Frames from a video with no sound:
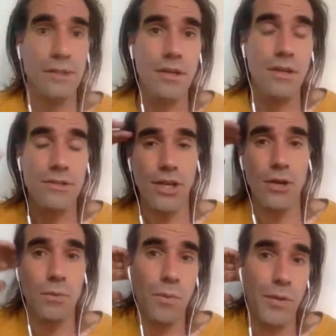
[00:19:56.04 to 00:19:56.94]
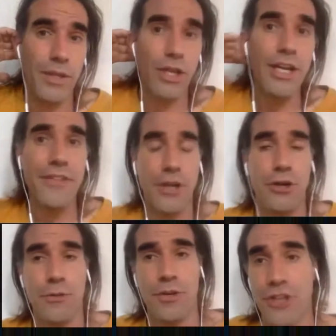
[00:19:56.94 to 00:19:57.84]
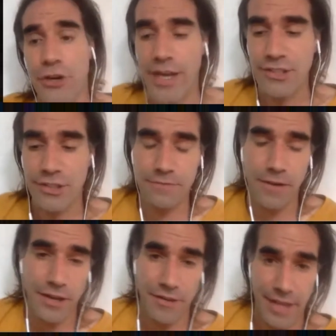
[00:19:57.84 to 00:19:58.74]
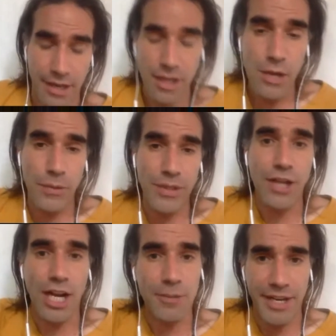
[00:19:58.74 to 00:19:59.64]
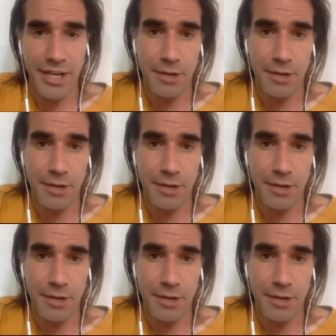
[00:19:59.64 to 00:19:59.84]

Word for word: So when we look at the Earth Regeneration Fund that we talked about in a